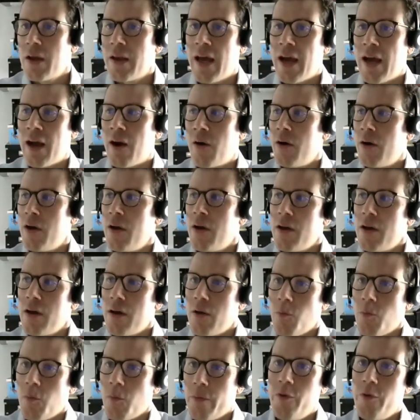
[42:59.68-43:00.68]
Now
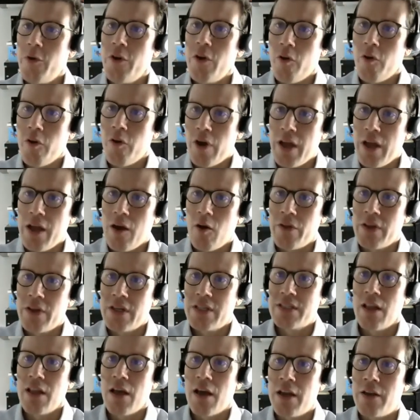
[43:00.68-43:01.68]
we put it on here on
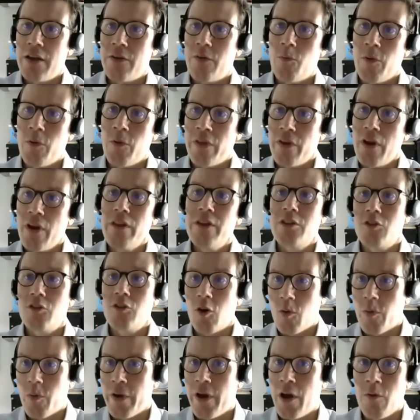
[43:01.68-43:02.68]
this slide with another
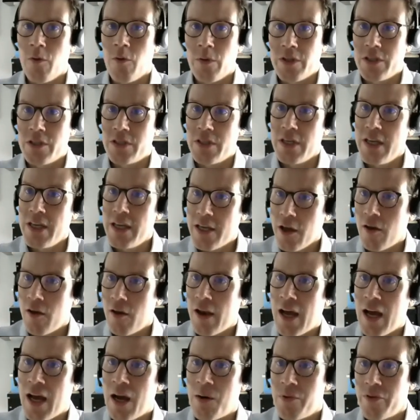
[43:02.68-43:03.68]
stock we own, which is
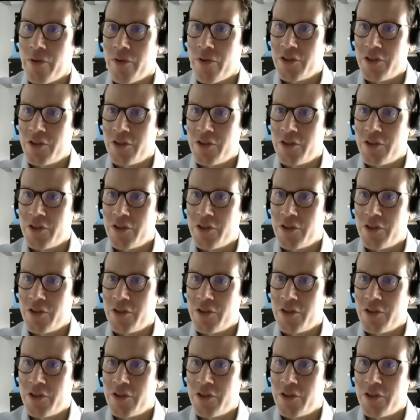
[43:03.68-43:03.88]
Ecolab.